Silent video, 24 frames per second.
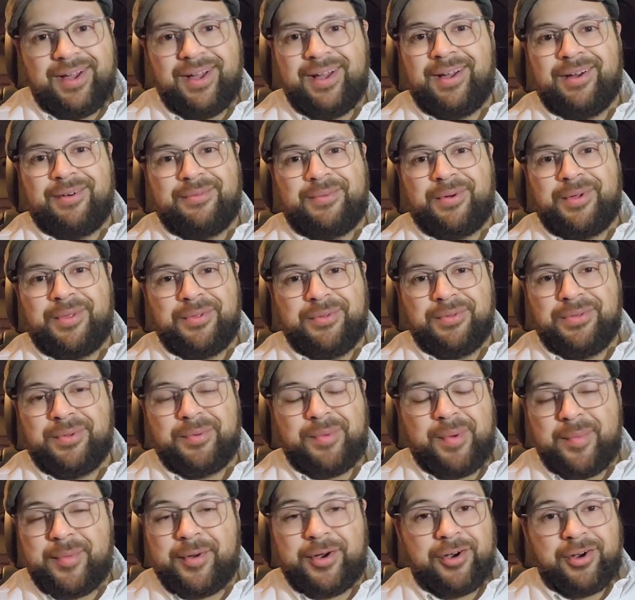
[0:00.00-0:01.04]
while
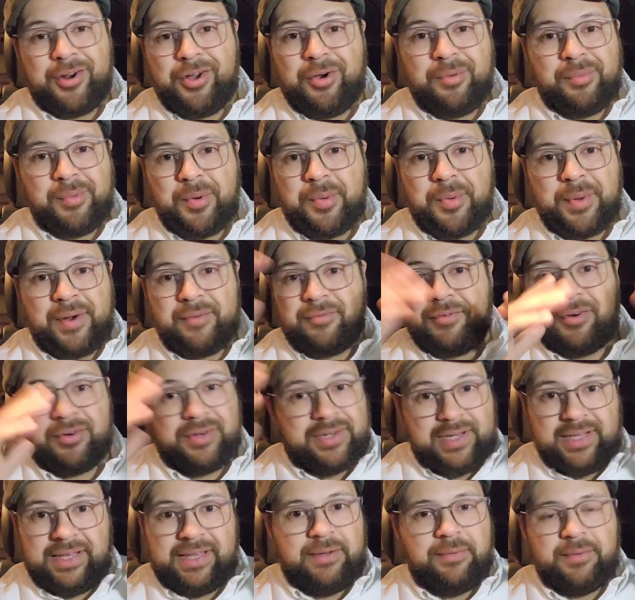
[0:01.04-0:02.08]
the women are at home or
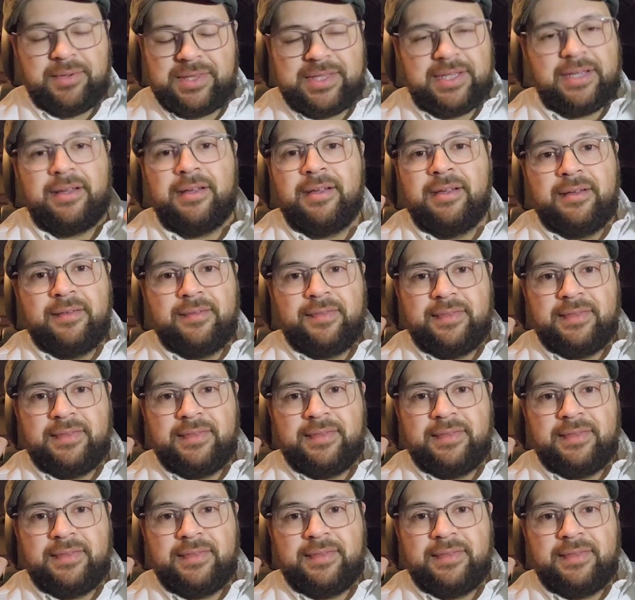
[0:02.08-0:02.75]
whatever, dealing with the